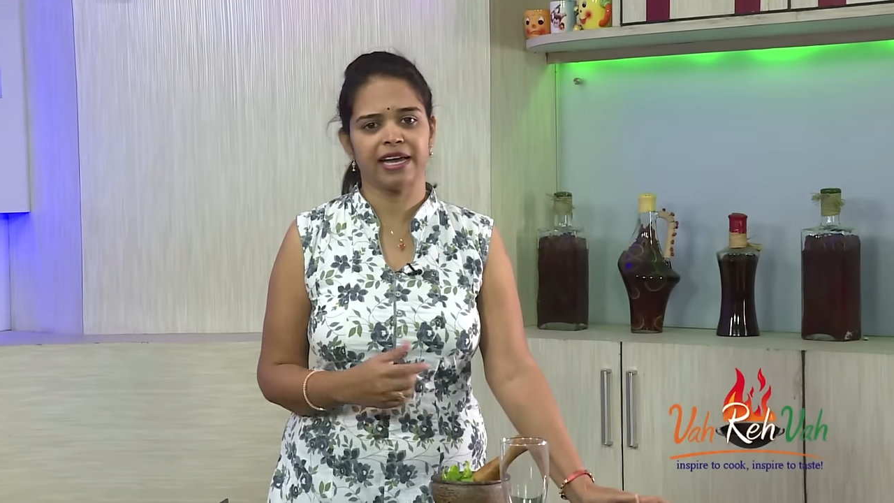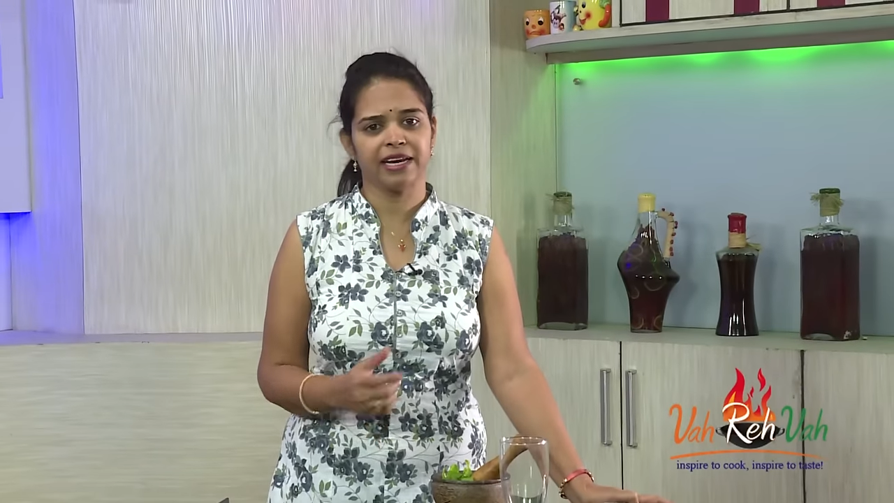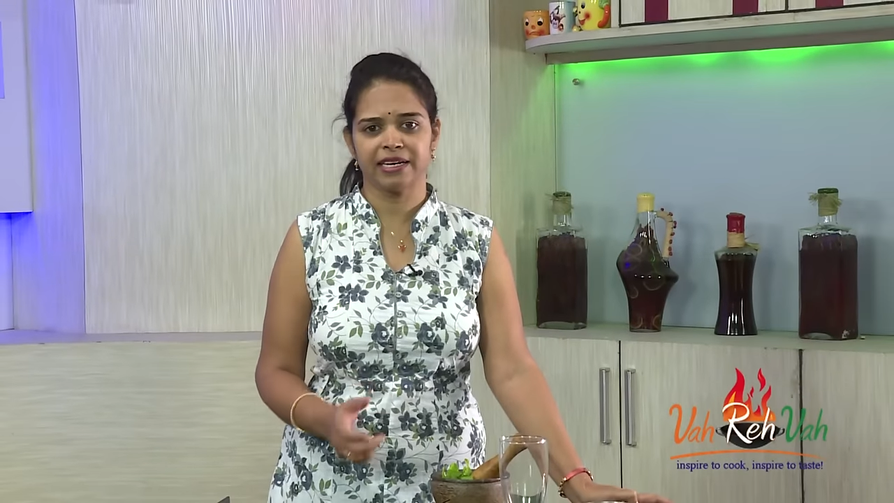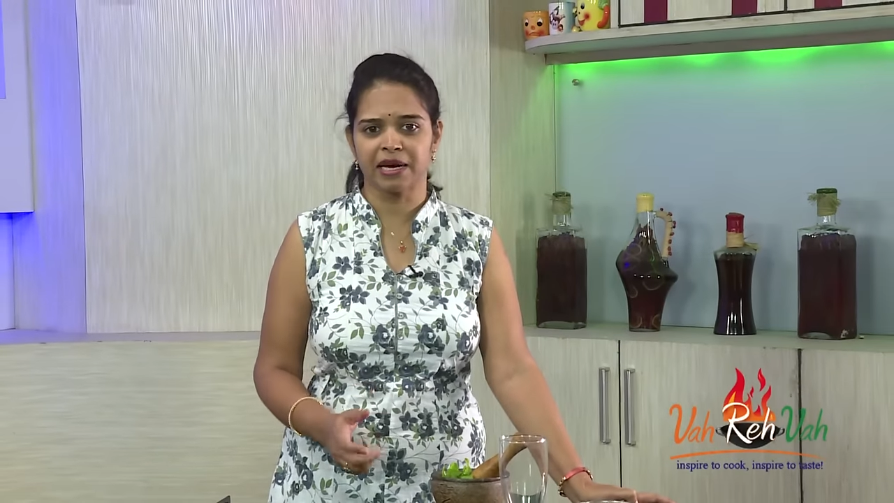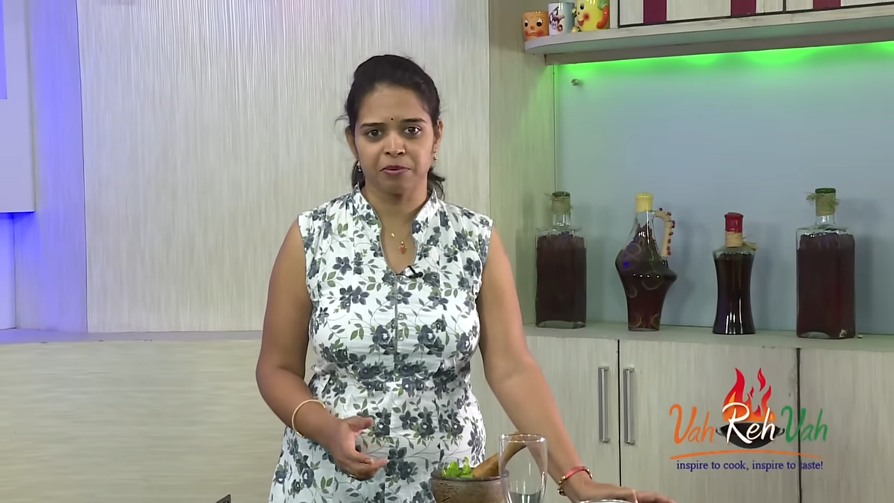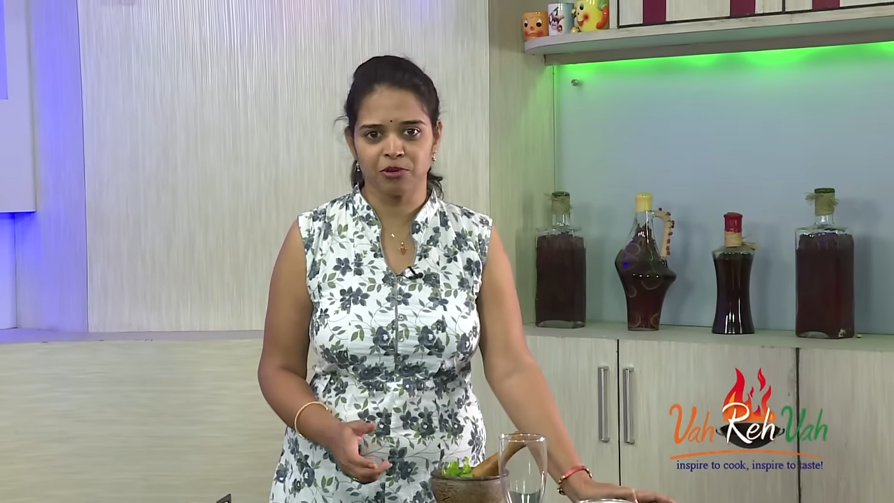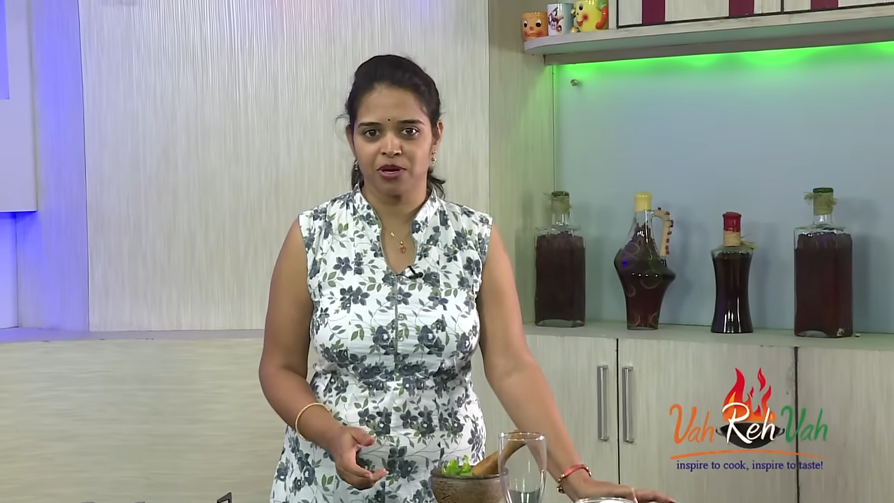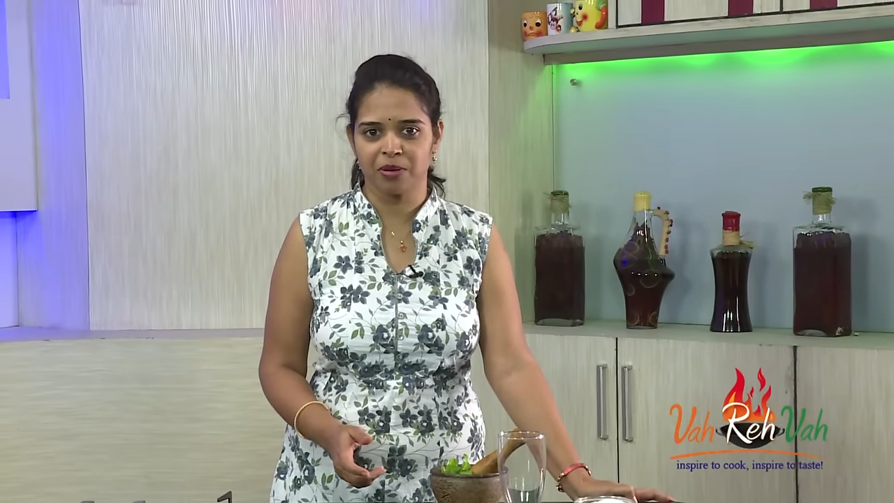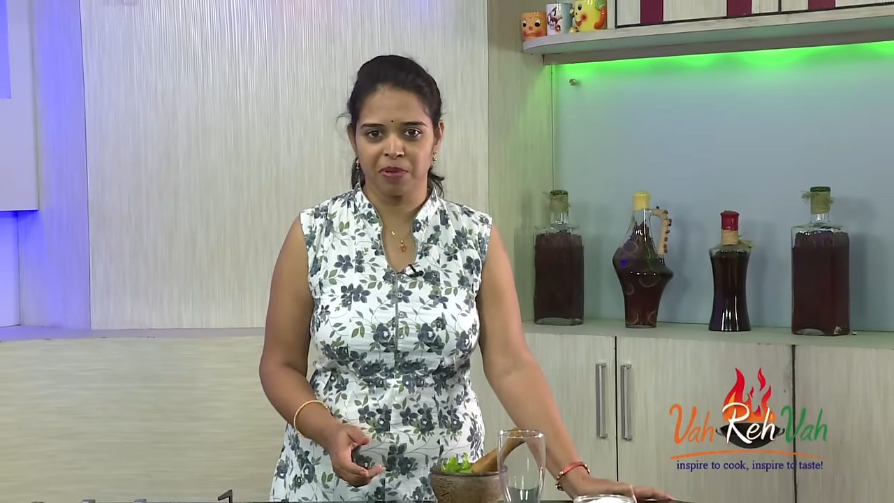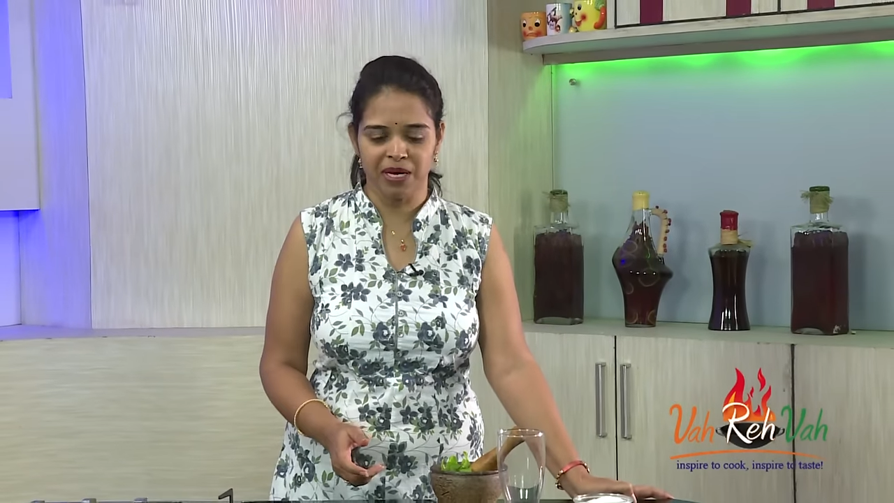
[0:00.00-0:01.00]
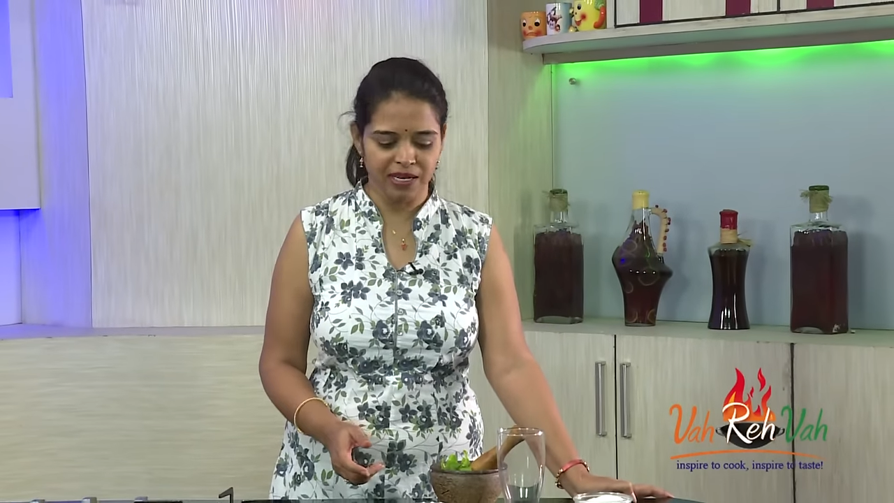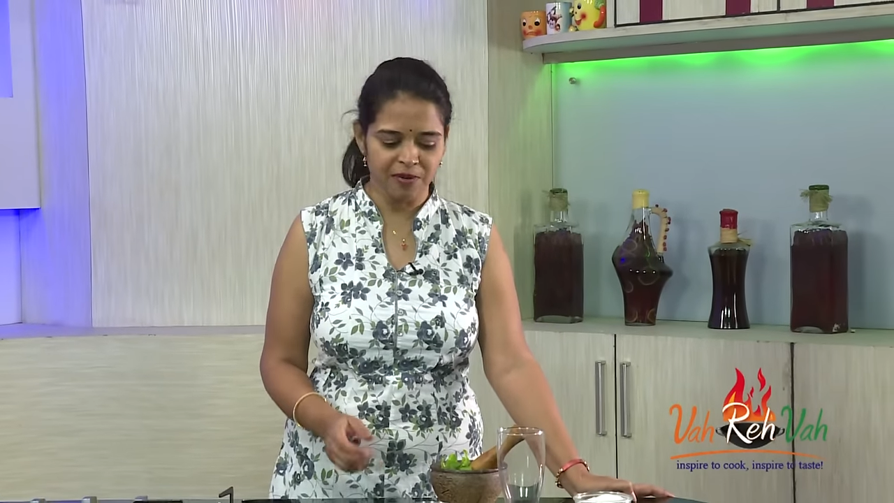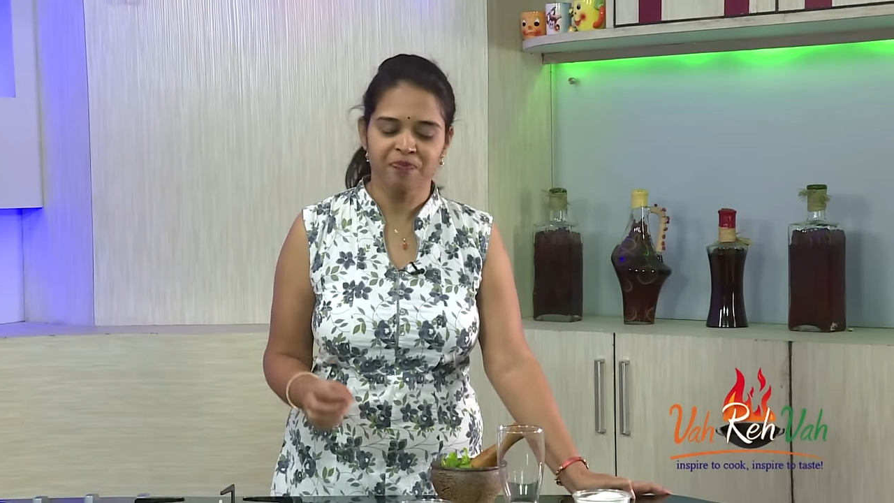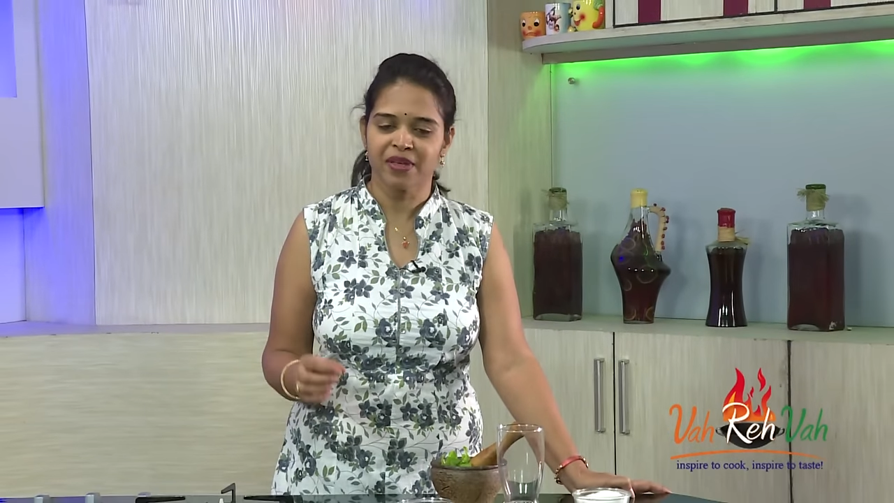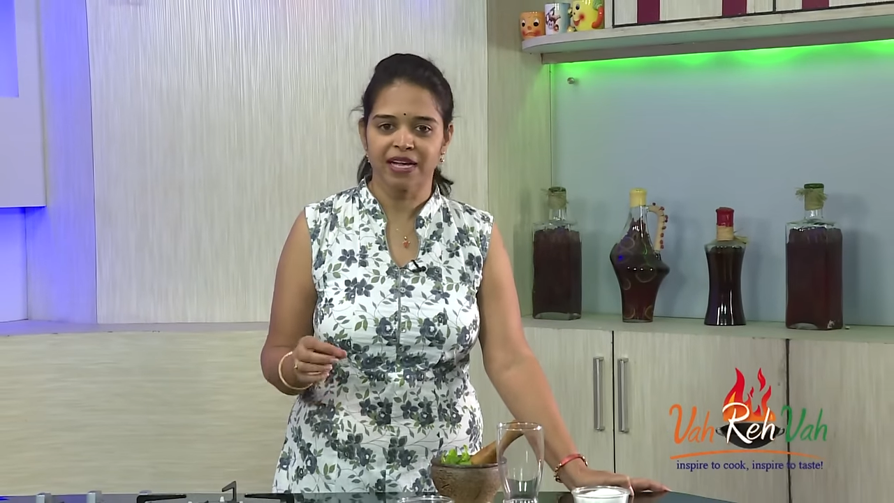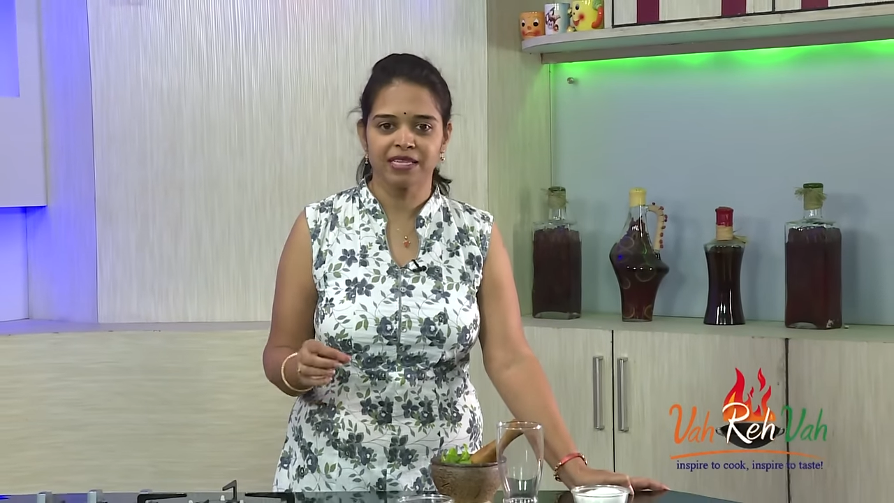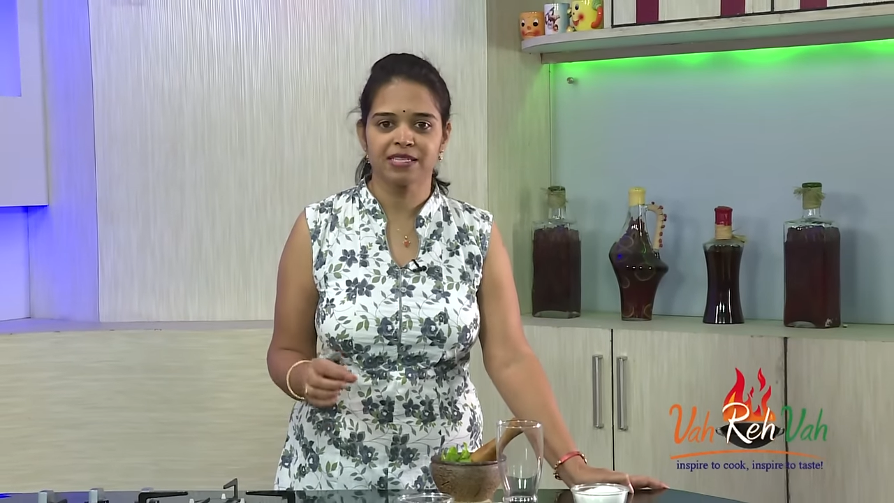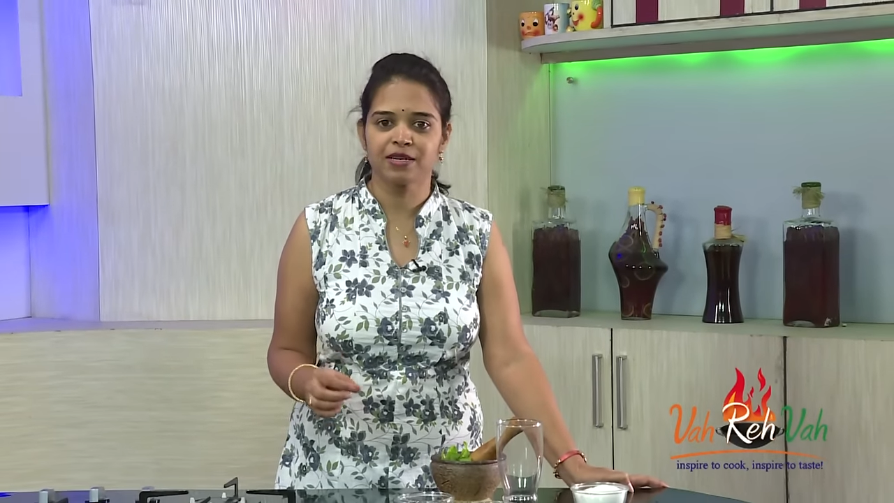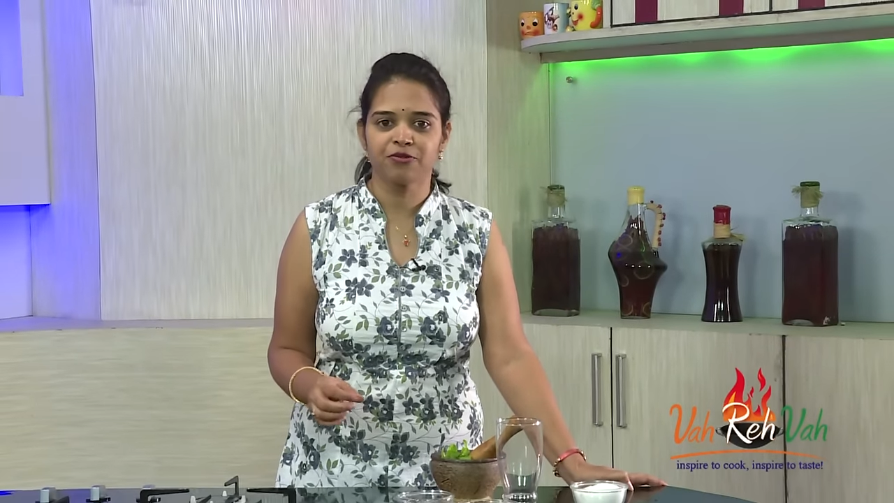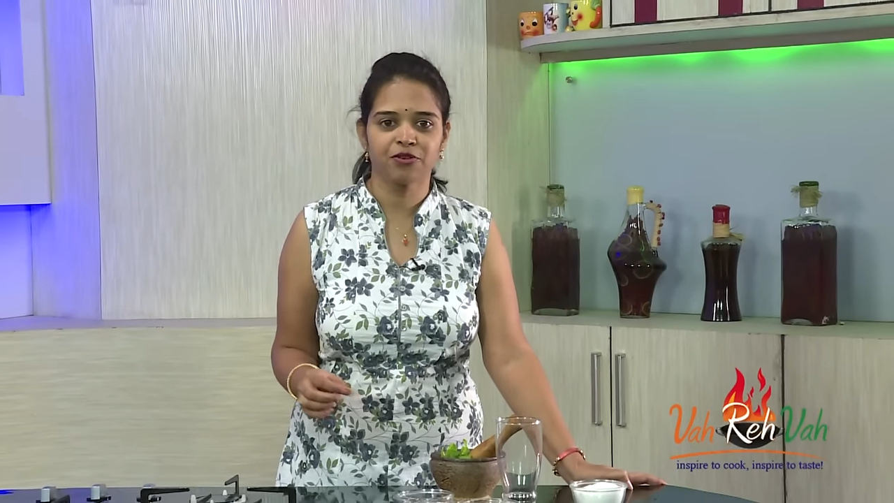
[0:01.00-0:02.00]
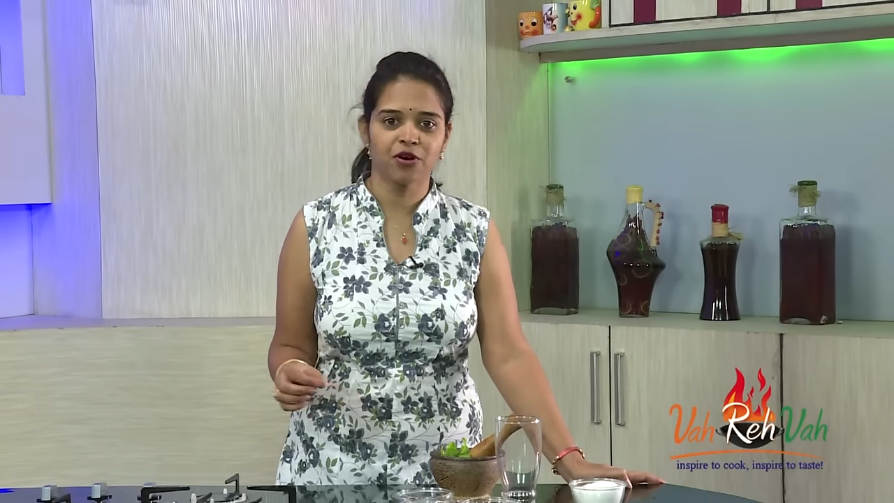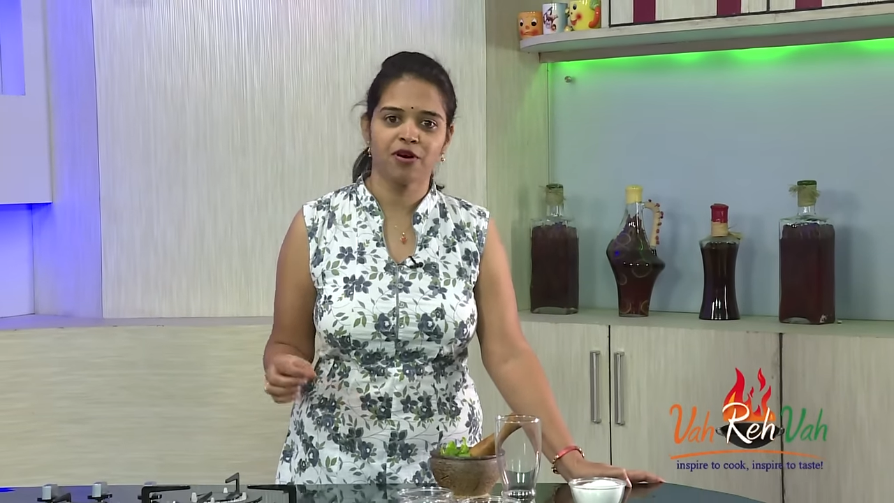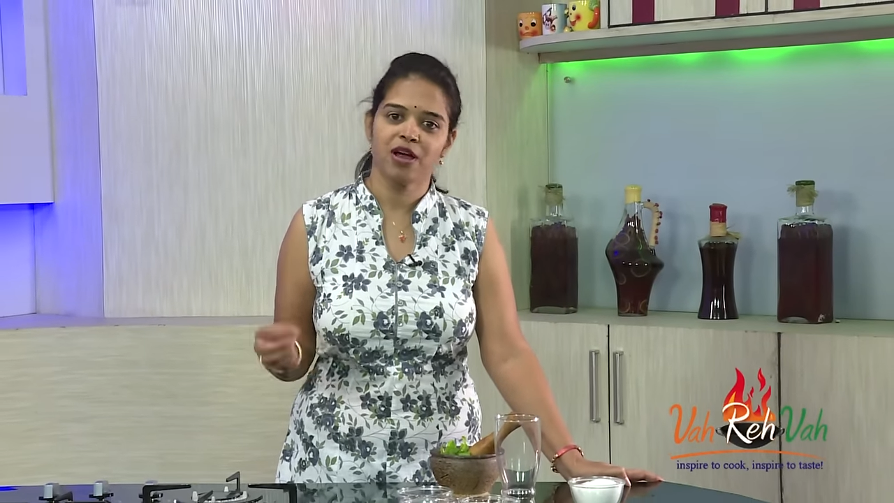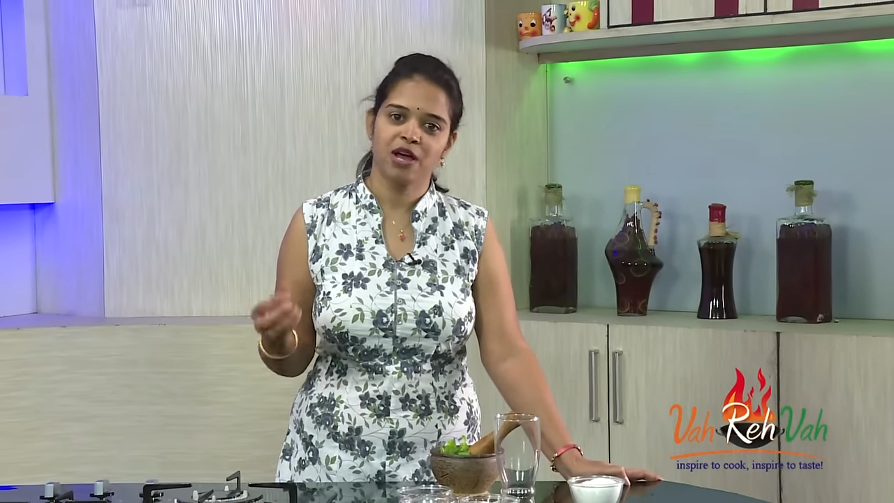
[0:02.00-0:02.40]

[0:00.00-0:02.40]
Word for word: any type you can make it and serve your